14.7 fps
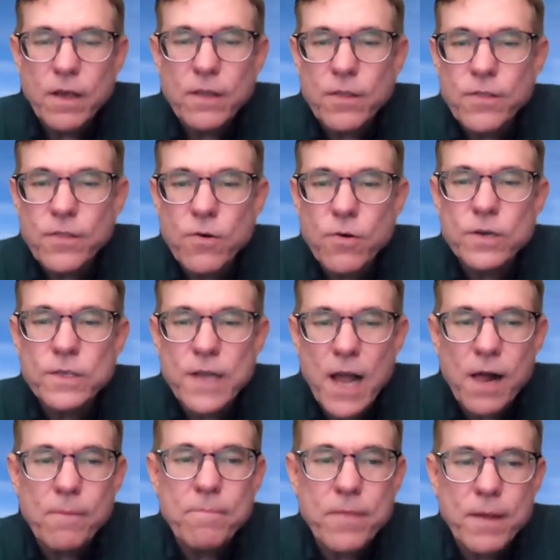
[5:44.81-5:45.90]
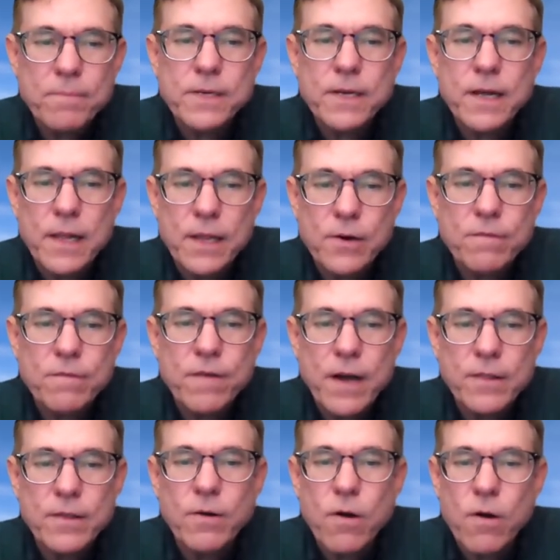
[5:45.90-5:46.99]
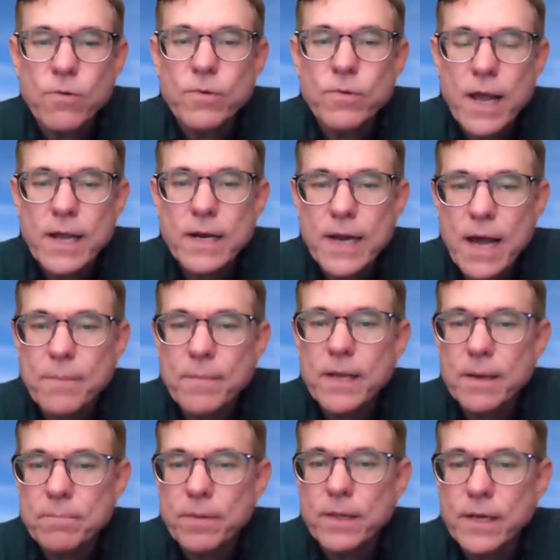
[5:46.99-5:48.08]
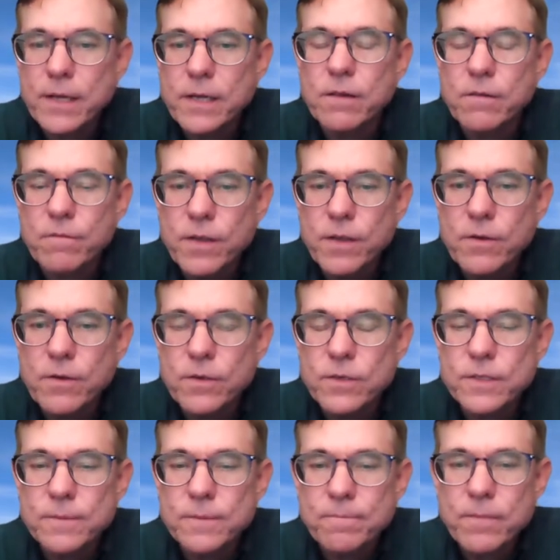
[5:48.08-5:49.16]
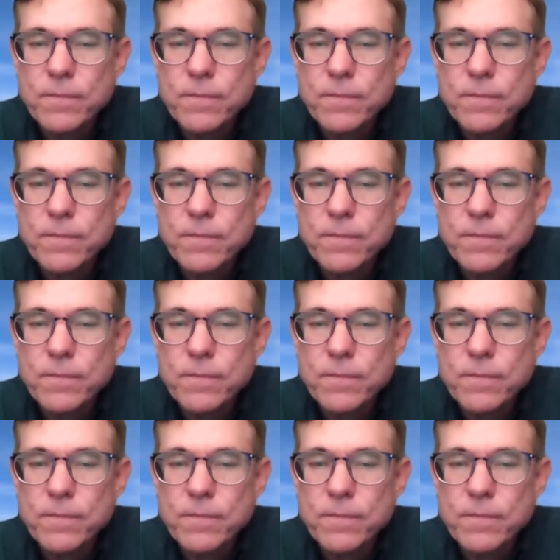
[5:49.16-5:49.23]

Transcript: that the course helped them to clarify their own economic and political views.